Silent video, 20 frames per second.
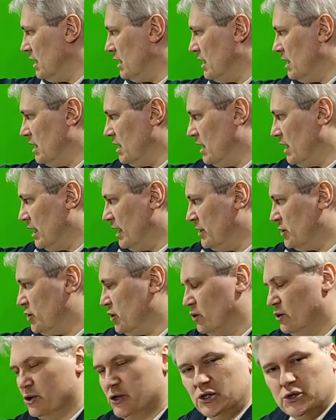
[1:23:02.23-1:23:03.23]
Uh, I
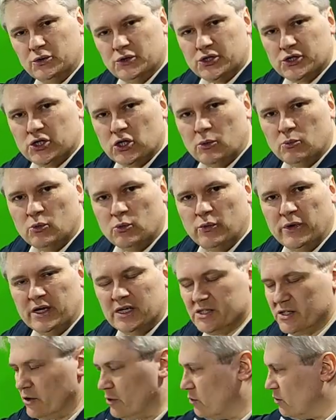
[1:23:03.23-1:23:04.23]
told you some
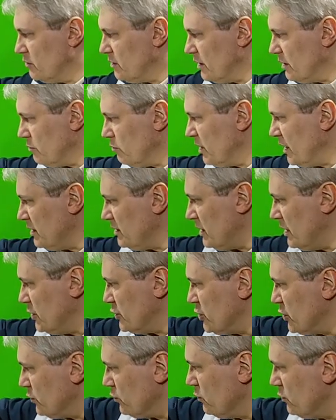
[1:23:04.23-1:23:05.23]
weeks ago that my
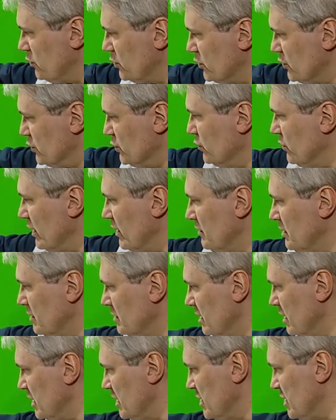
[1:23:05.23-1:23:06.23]
intention was to end
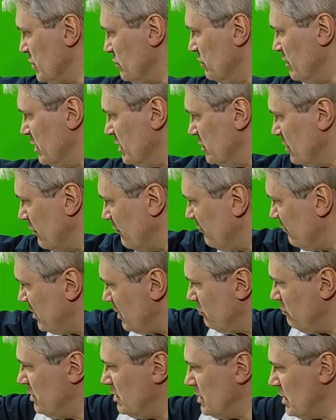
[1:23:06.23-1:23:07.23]
this with a
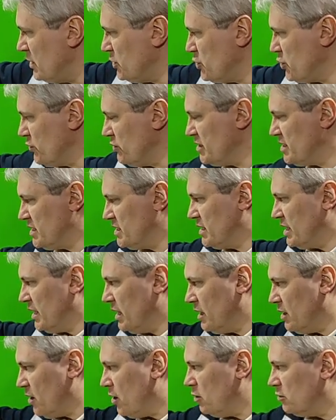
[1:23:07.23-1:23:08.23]
very dangerous
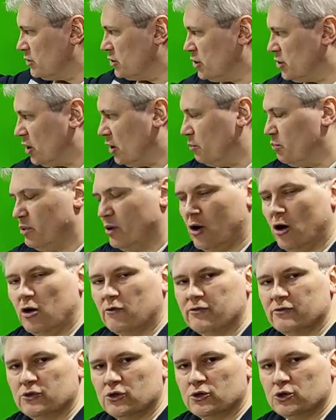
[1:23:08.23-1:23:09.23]
thing on top
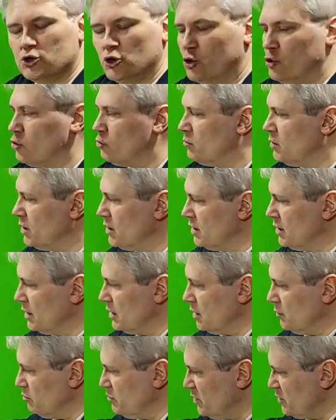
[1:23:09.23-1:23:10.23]
of the dome,
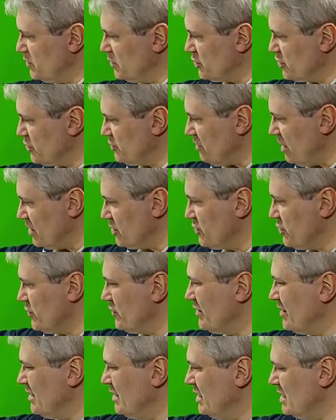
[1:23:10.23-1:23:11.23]
but the
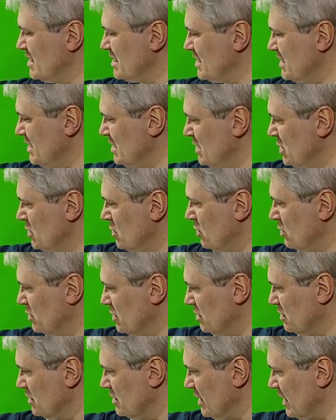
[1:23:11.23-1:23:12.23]
structure is
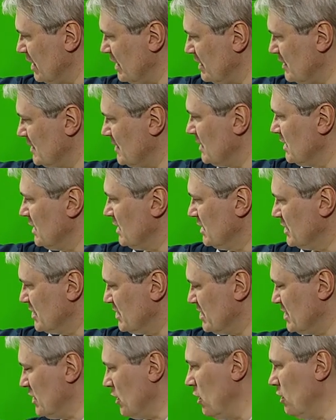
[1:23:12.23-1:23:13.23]
not that
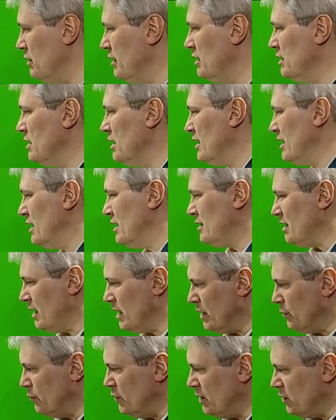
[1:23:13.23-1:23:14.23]
solid and
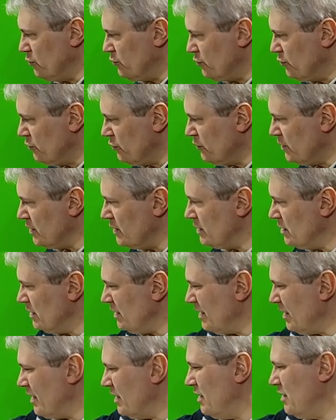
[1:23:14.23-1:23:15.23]
I will ruin
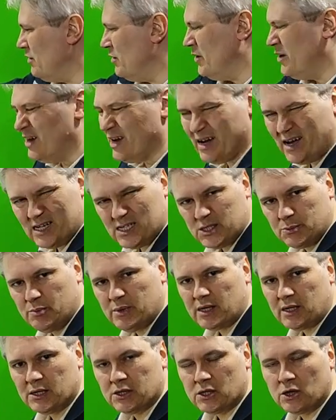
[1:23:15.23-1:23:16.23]
the
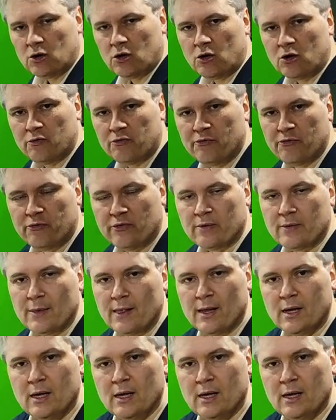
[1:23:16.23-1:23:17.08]
aspect of uh,